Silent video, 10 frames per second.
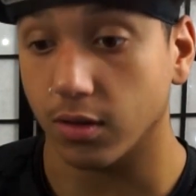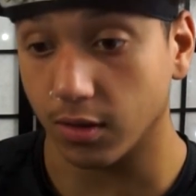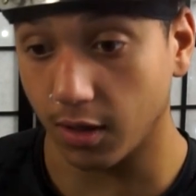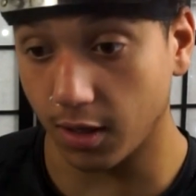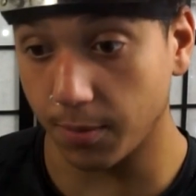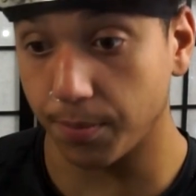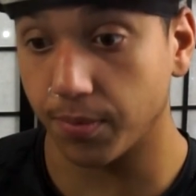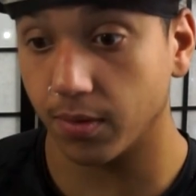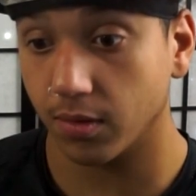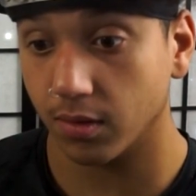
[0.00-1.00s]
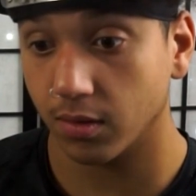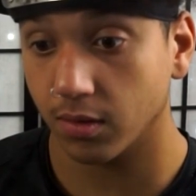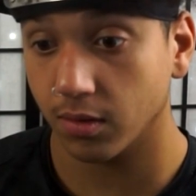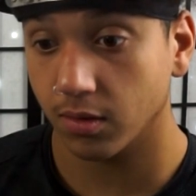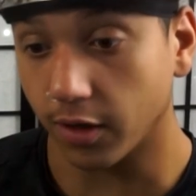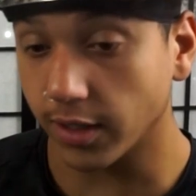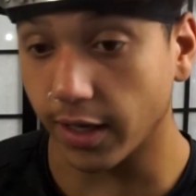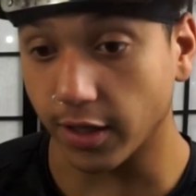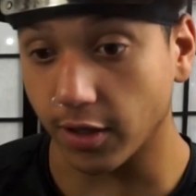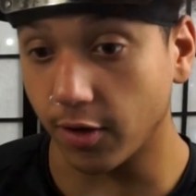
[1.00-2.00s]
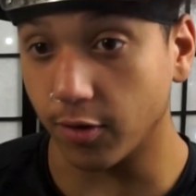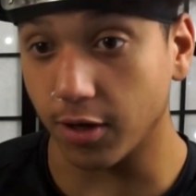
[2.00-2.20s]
Yep. Time Y'all gotta go.